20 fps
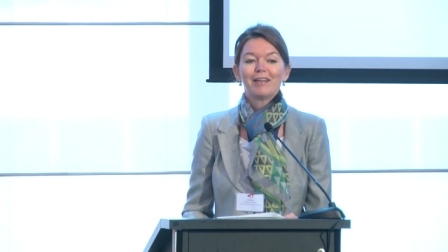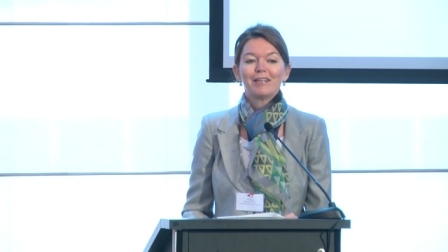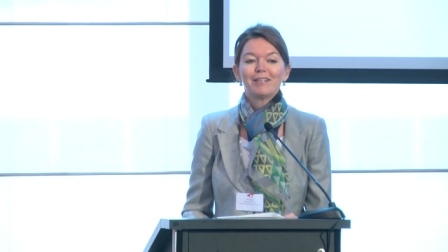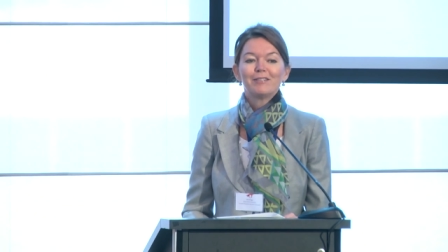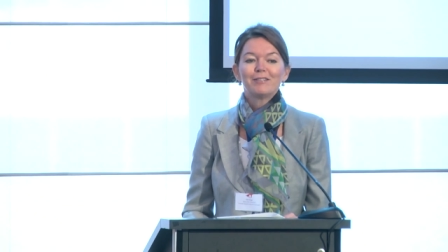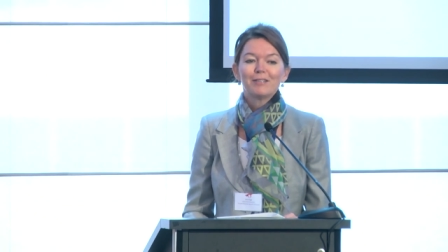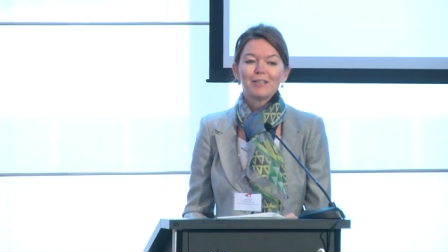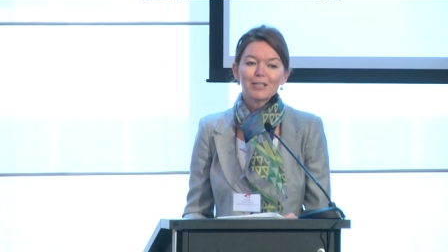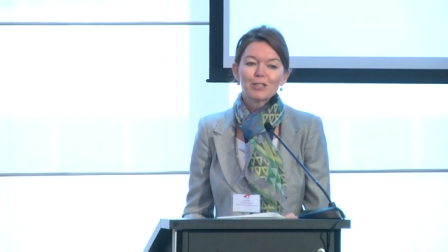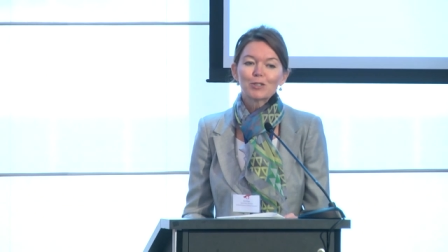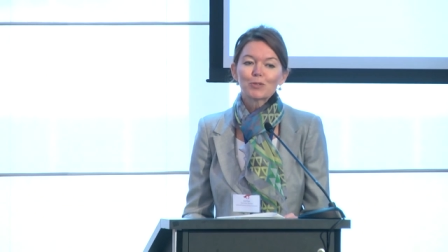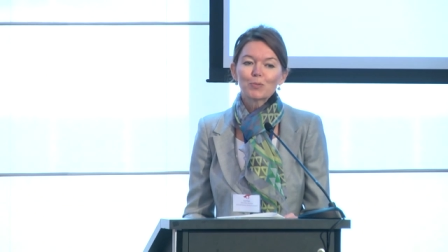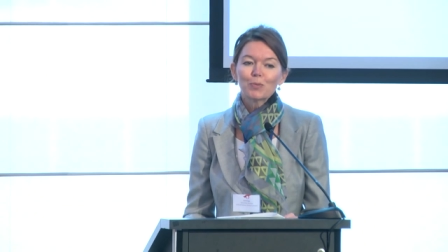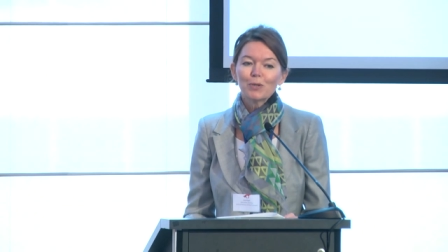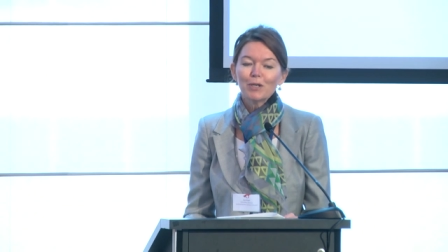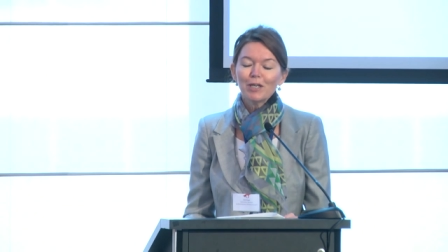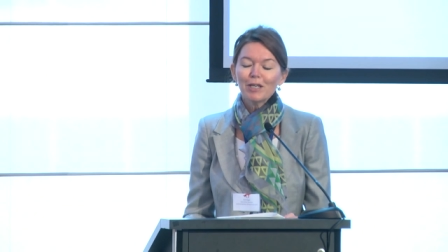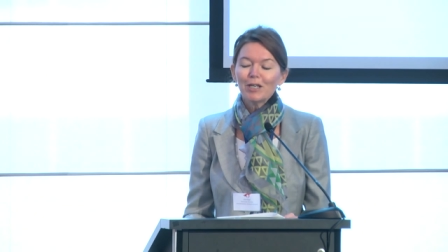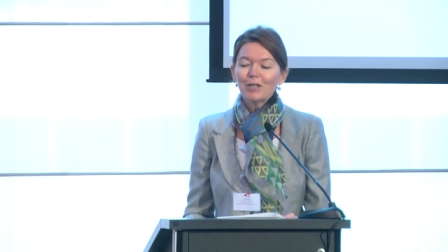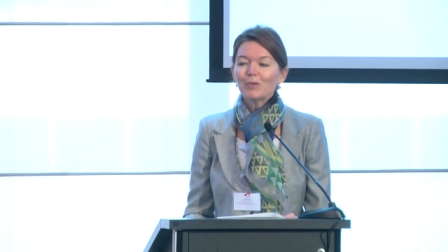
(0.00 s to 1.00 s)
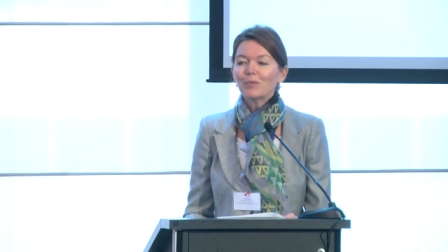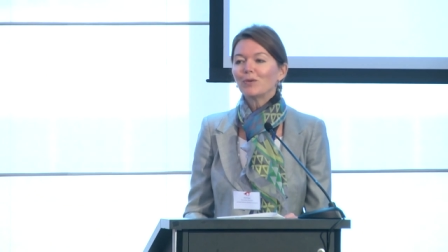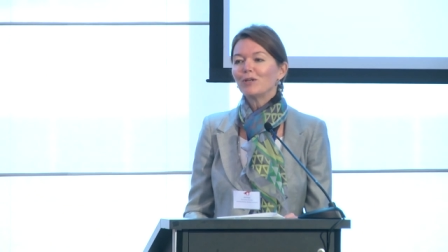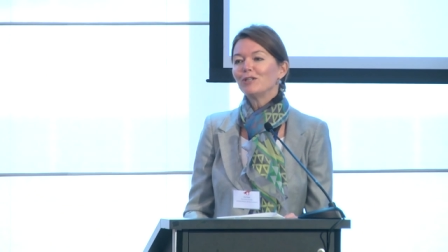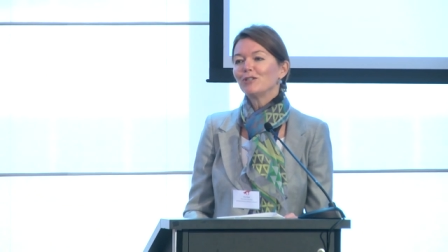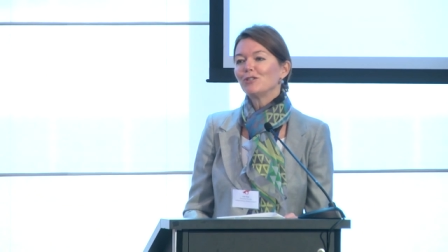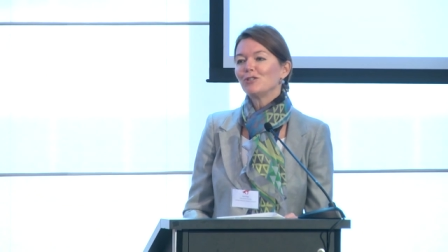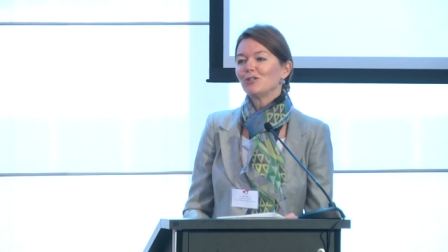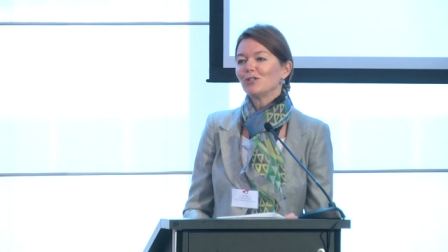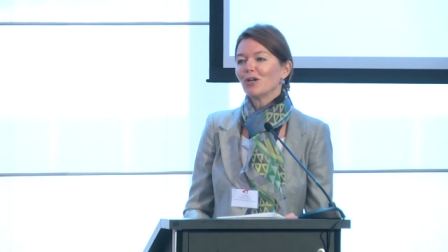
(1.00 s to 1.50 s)
This week
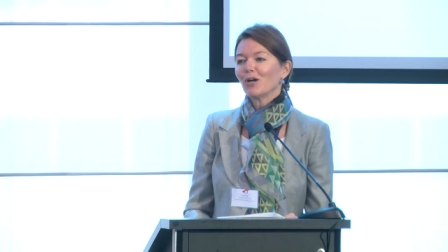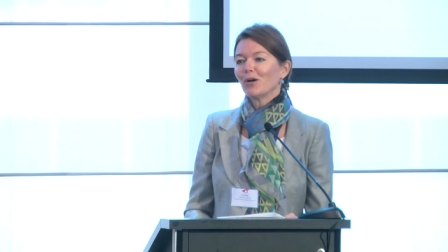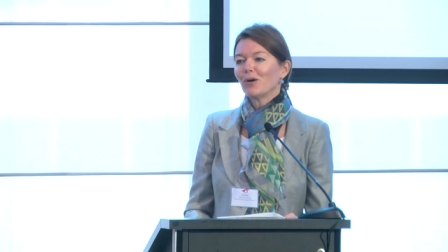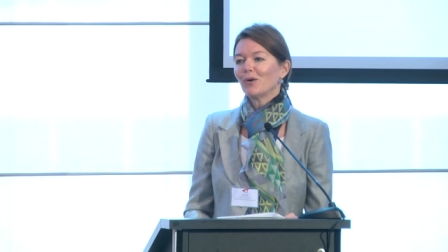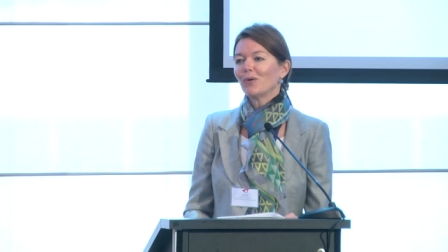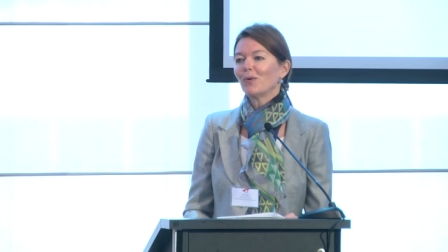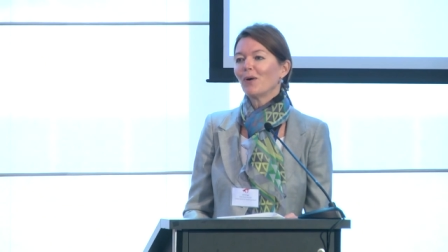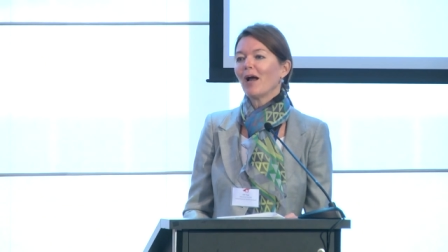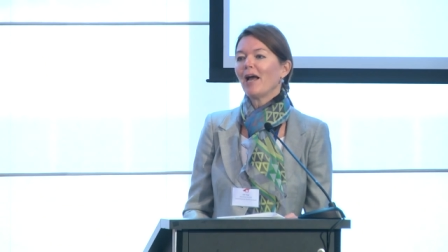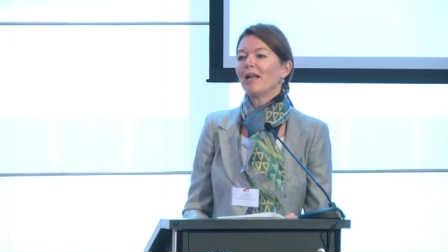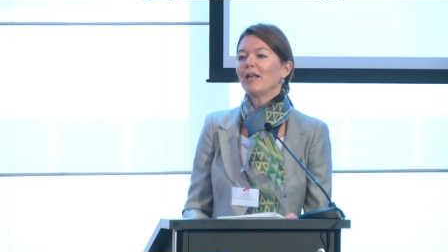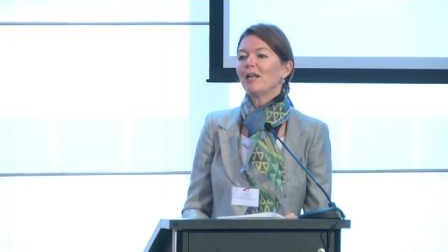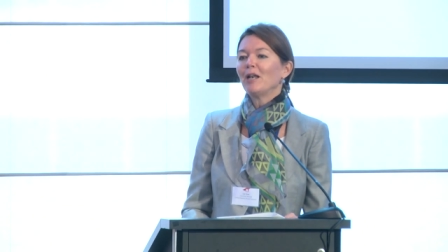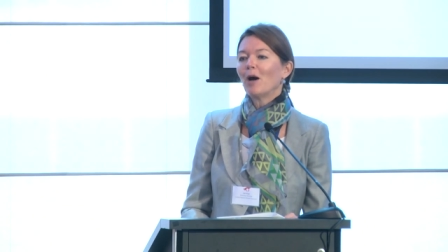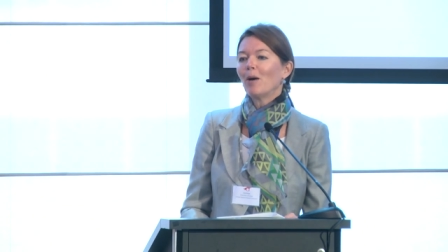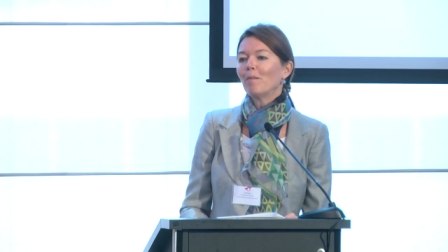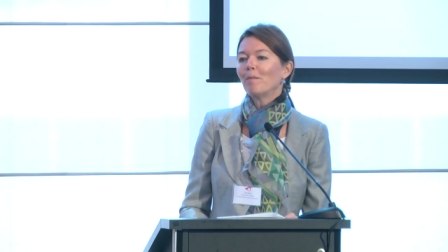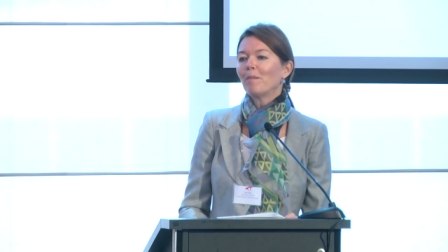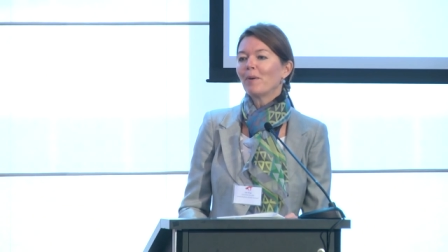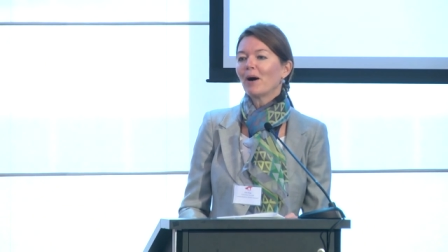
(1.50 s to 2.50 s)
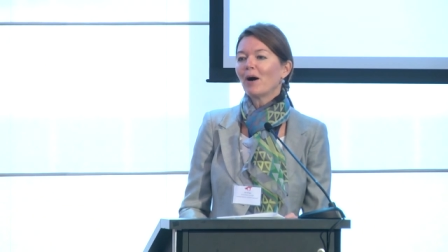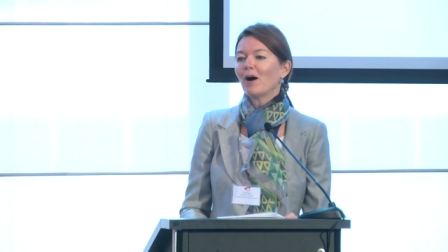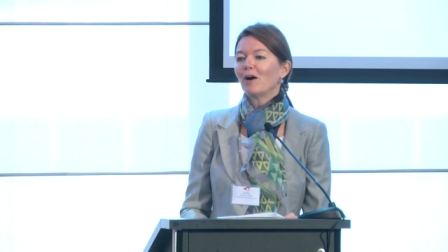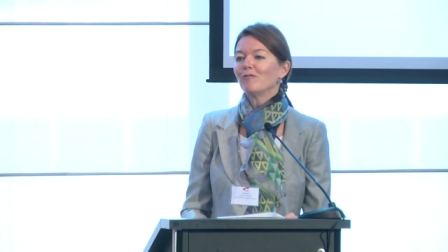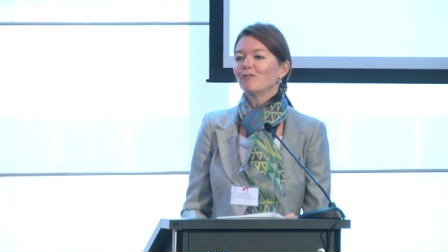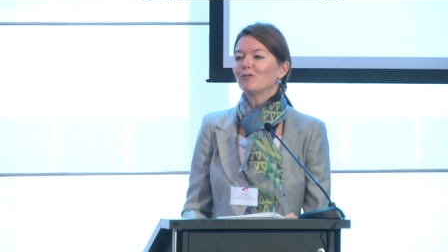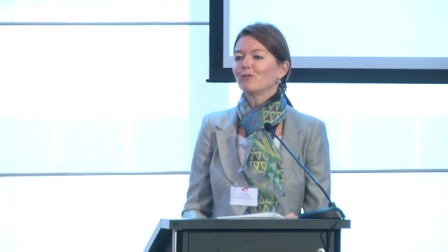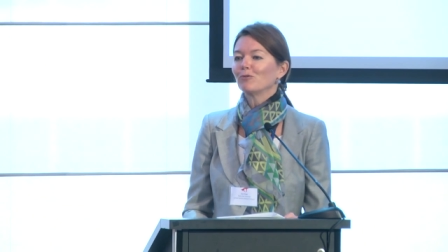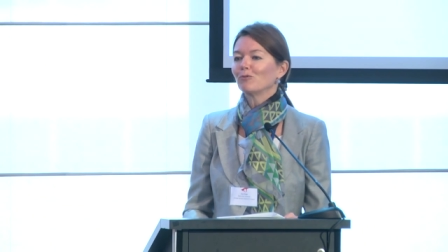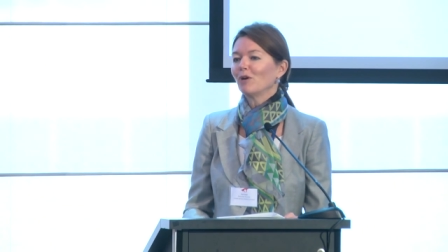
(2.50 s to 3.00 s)
will show a number
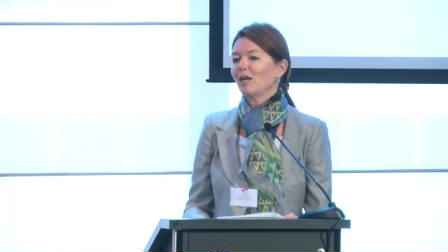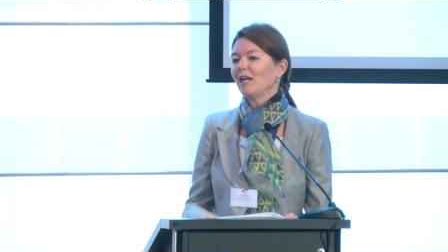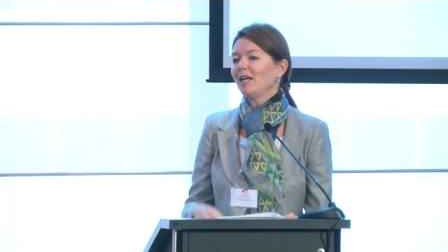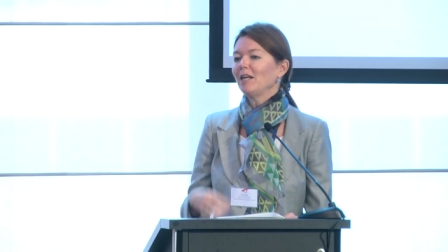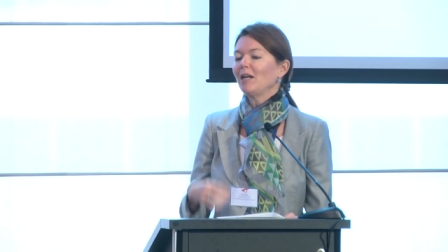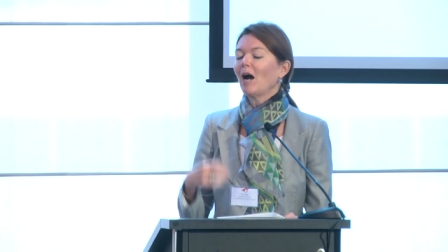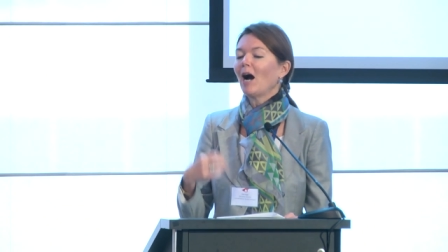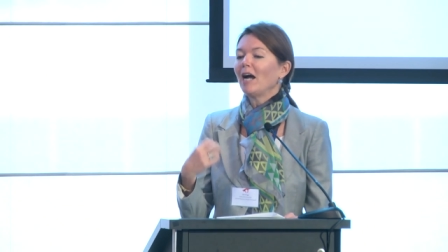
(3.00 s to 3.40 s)
of great